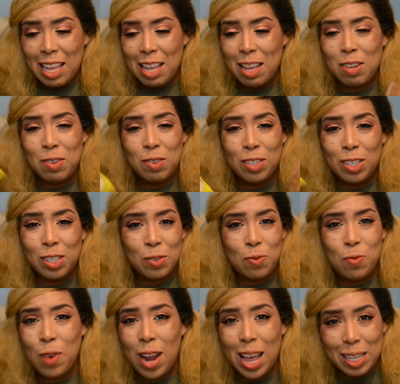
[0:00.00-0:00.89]
and
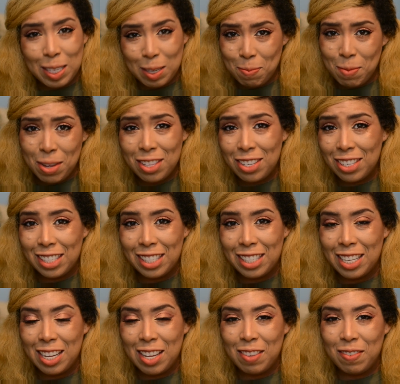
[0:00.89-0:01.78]
just random other
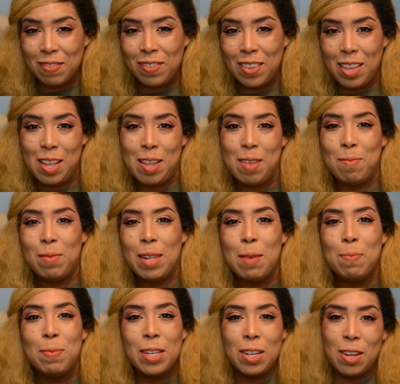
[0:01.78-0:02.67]
stuff.
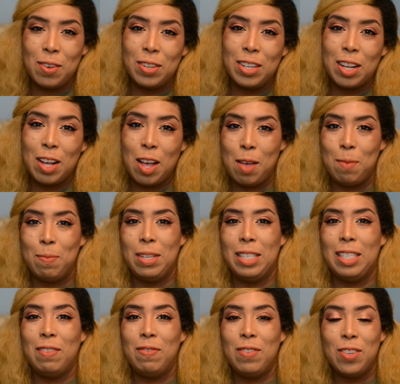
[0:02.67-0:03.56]
Let me know in the
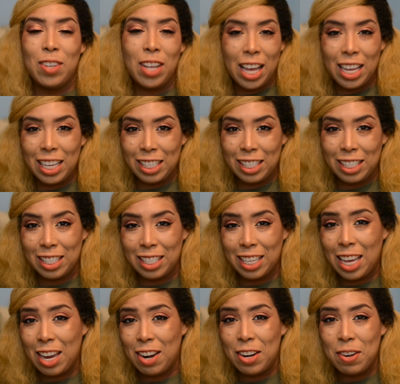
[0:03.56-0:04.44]
comments if you guys
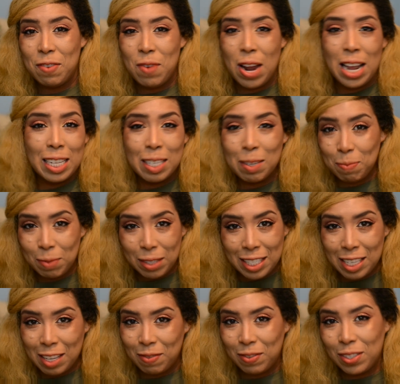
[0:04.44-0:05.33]
carry random
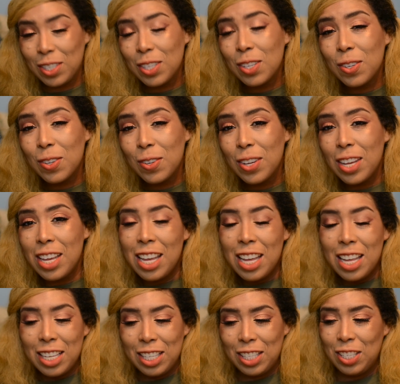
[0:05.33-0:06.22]
stuff too.
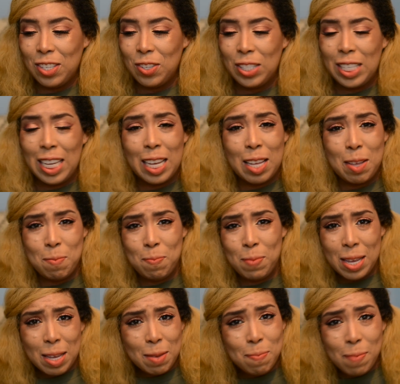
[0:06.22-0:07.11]
Do you take a
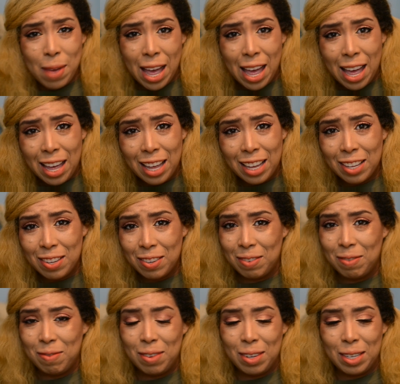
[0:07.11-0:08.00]
big bag
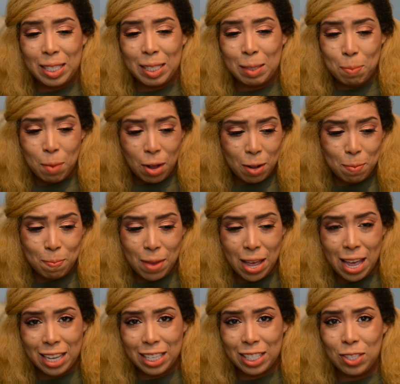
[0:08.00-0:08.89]
or a small
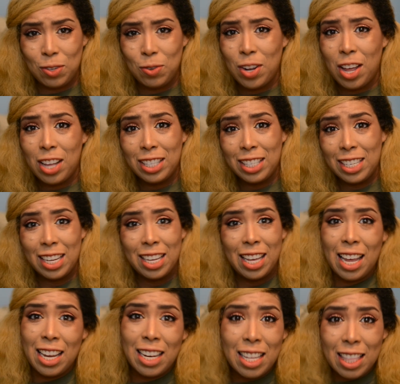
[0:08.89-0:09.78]
bag? Do you not
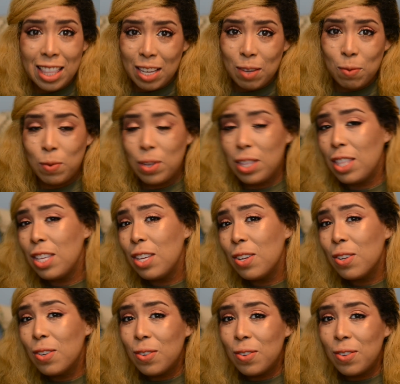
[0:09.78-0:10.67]
take anything with
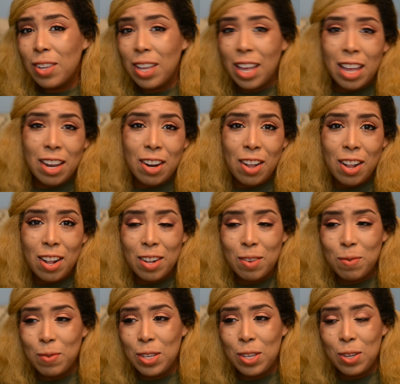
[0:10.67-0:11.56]
you at
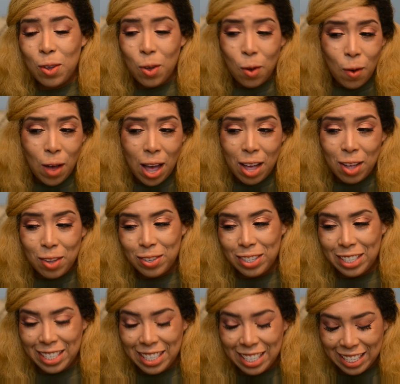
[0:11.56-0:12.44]
all when you go
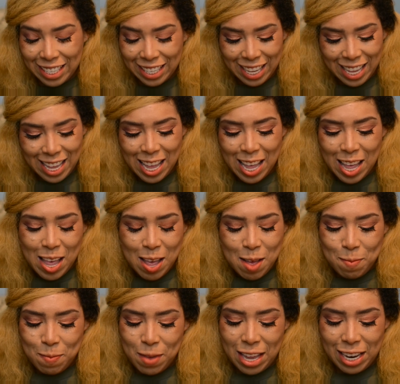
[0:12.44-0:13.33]
out?
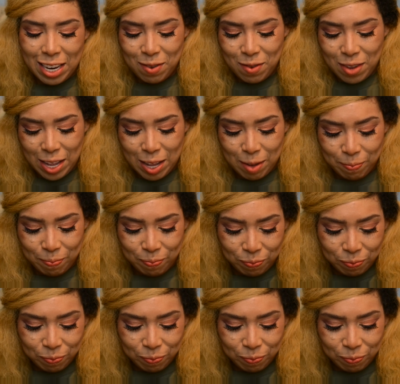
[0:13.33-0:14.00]
But anyway.